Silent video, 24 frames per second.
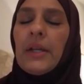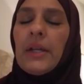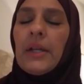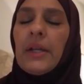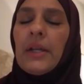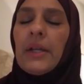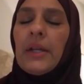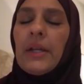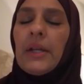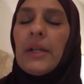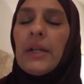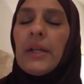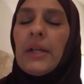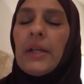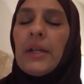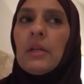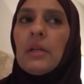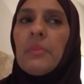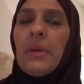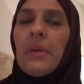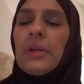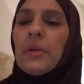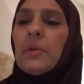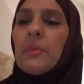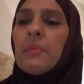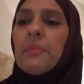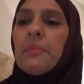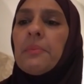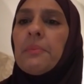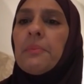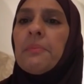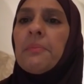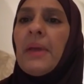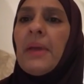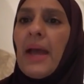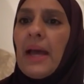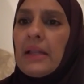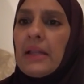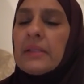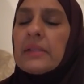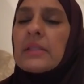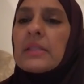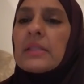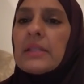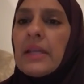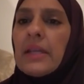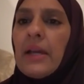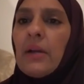better balance now
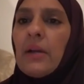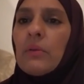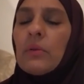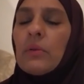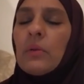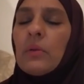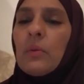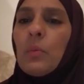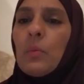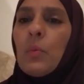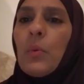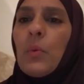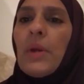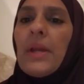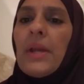with